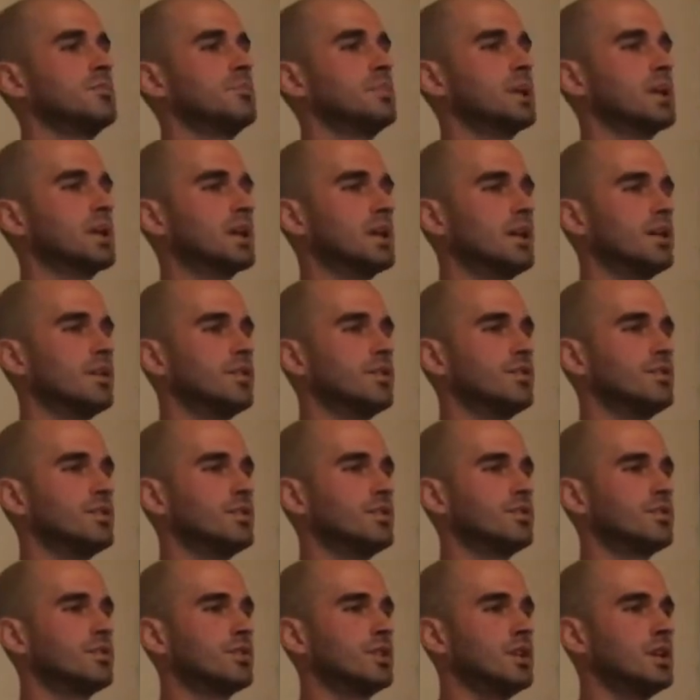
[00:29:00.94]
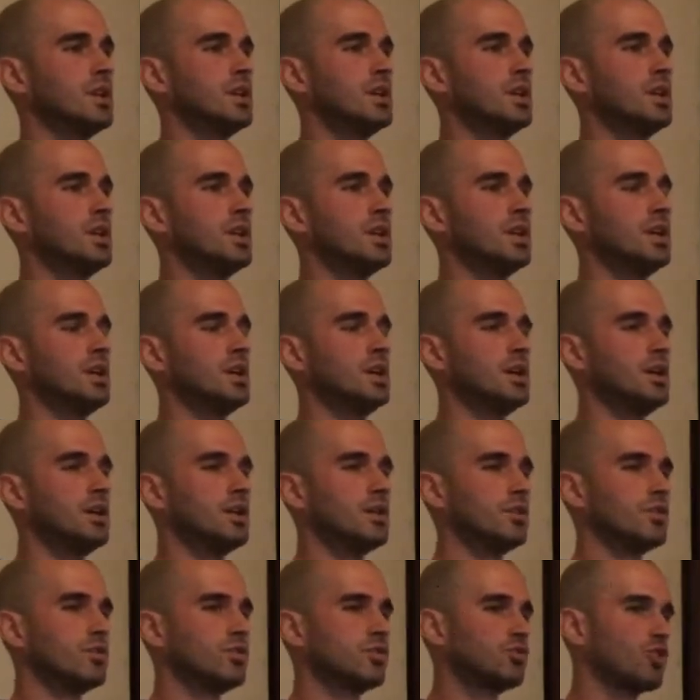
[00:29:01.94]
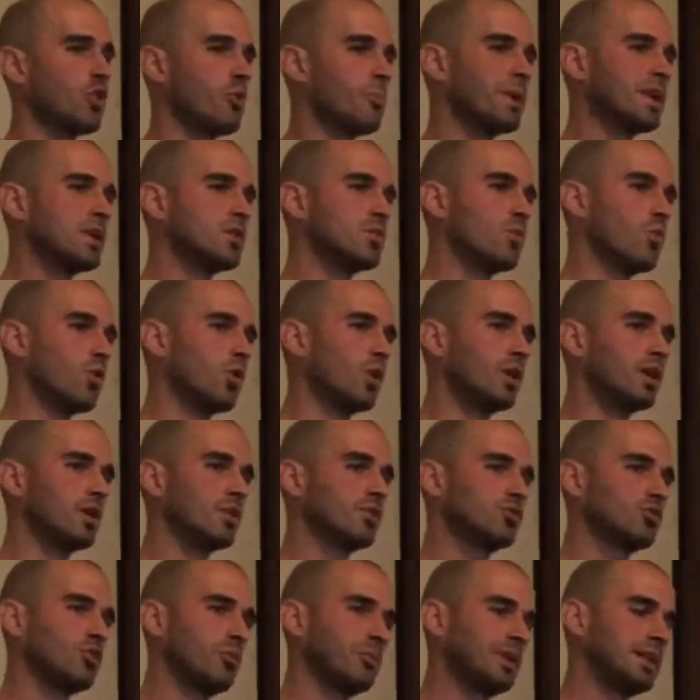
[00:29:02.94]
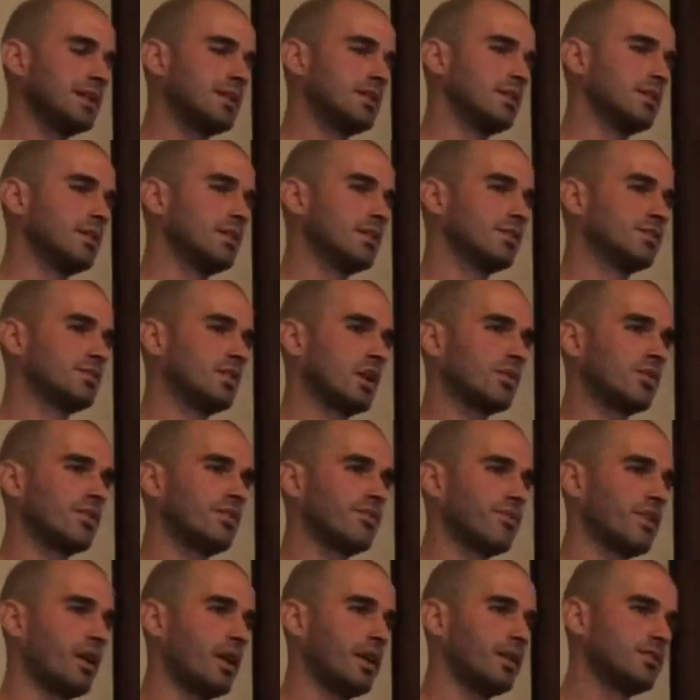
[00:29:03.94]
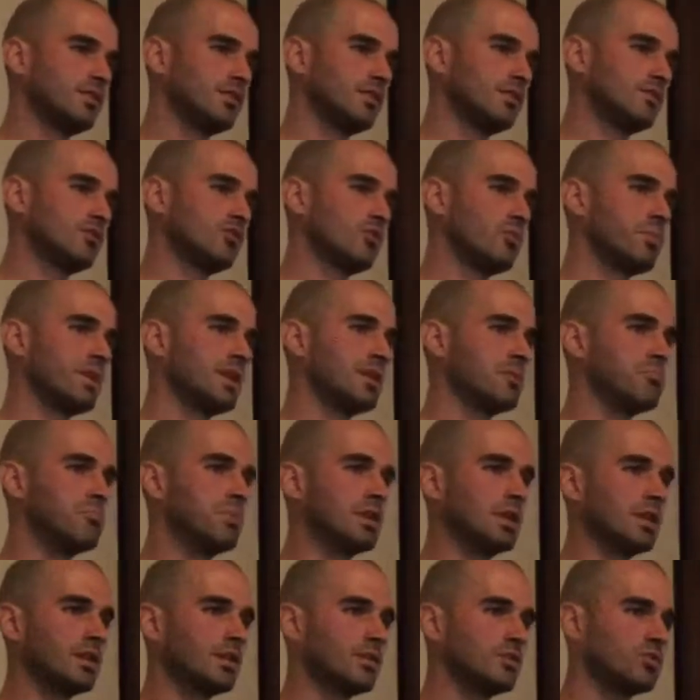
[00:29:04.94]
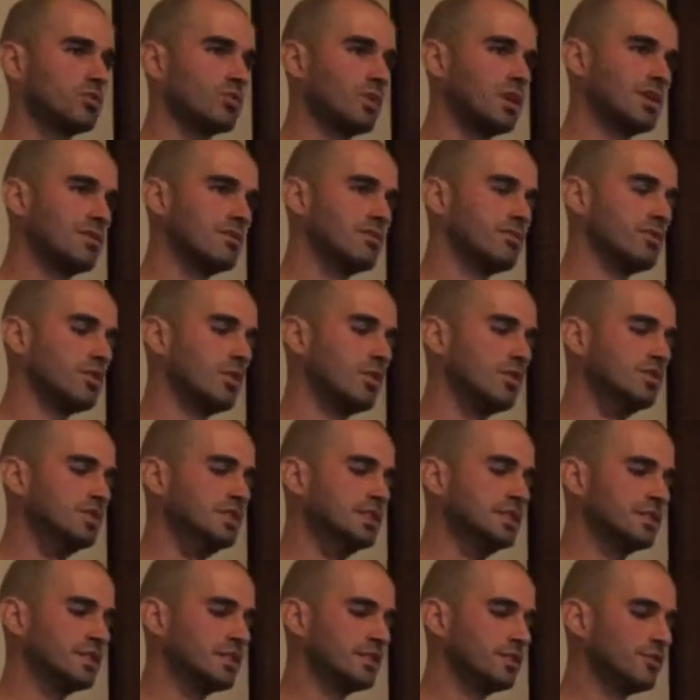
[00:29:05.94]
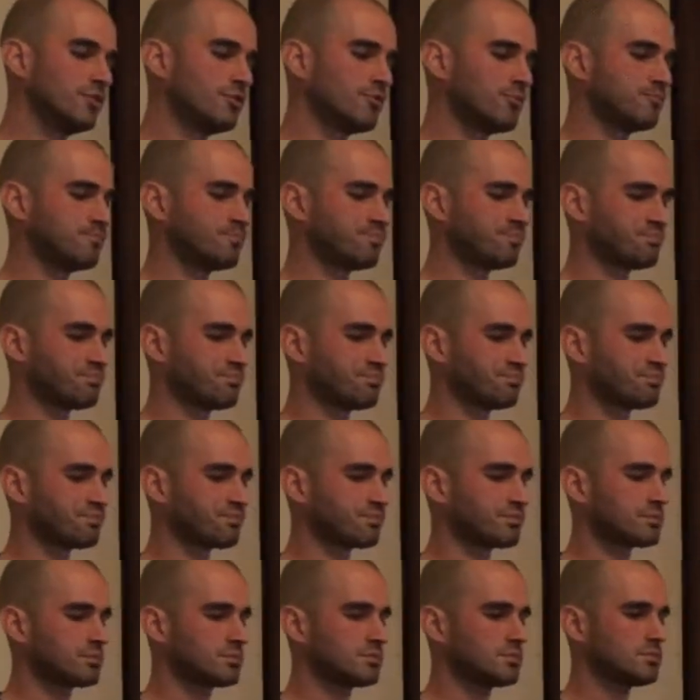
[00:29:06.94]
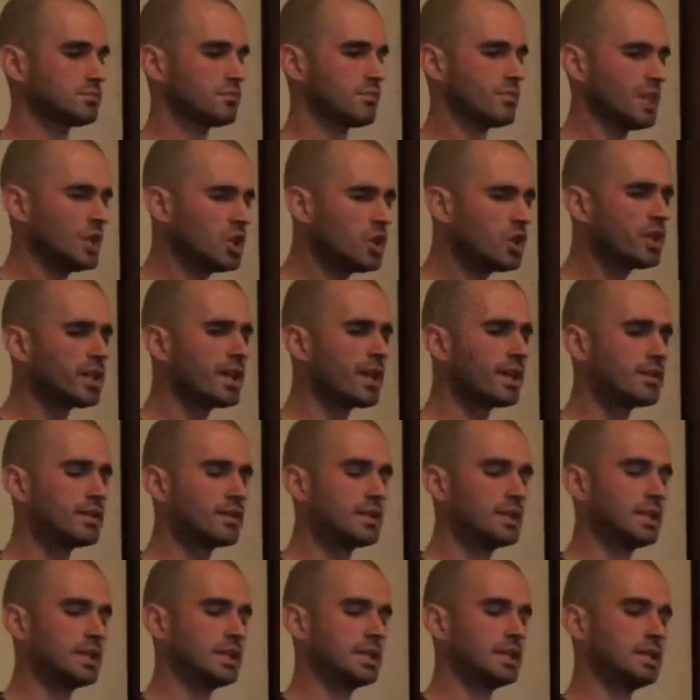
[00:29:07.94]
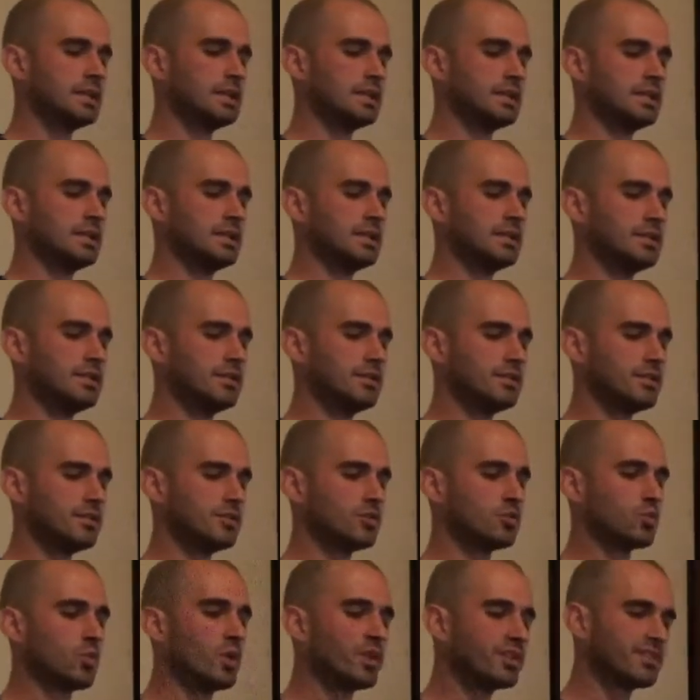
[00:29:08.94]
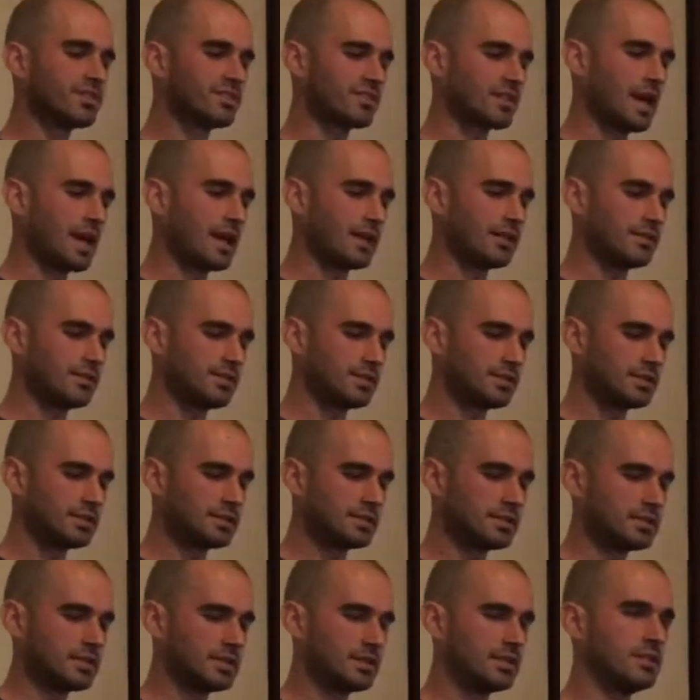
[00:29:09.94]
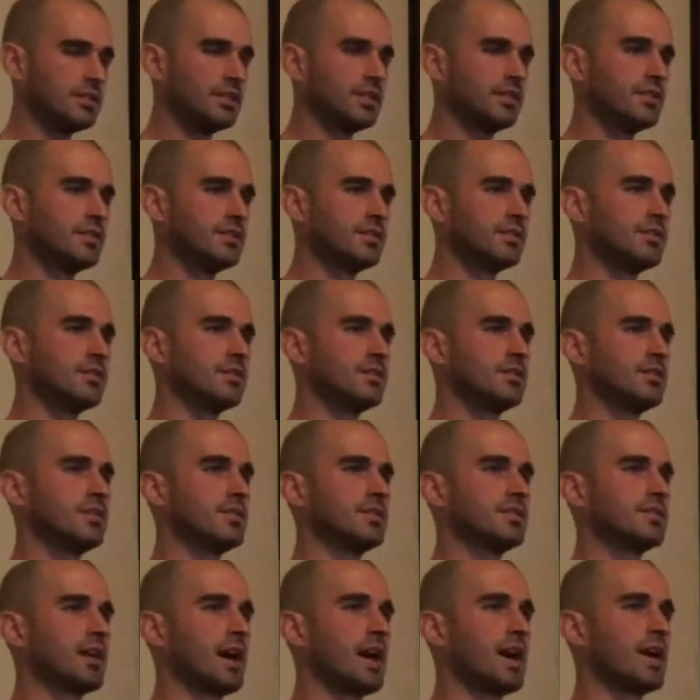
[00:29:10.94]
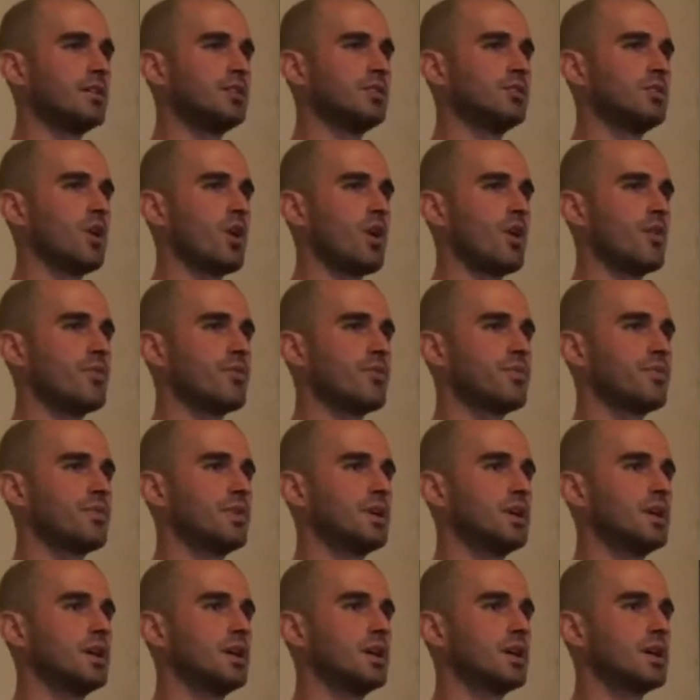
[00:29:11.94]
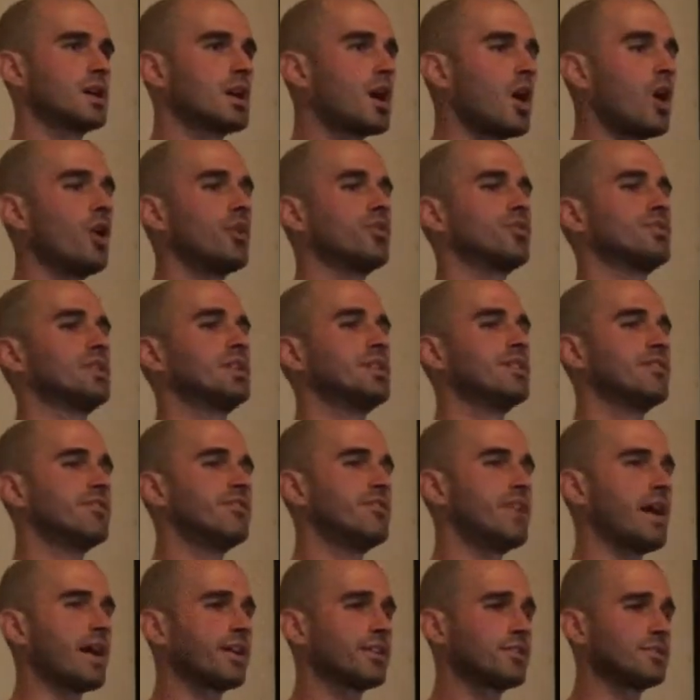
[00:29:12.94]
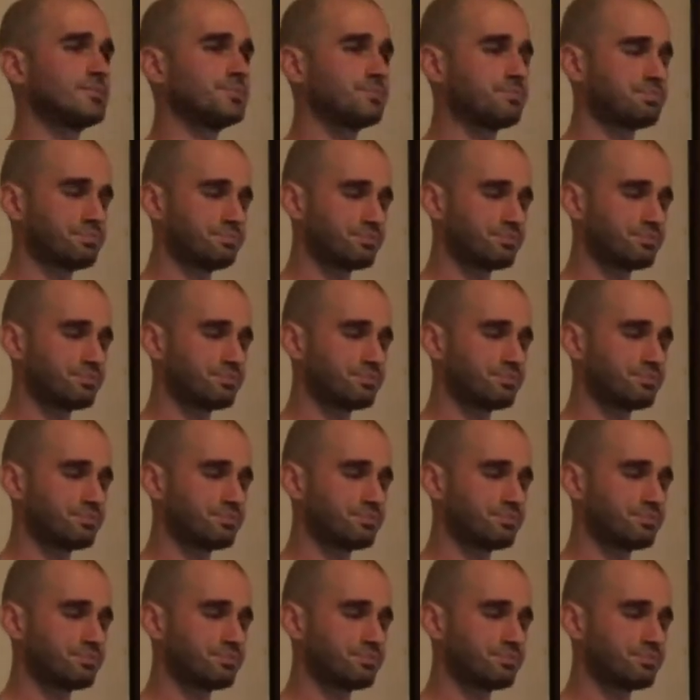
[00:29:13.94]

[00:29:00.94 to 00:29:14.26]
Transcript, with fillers: because it's uh, so many work, so many sacrifices, so many beings were involved in this. And okay, this is one side, this is the side of uh, cause and effect.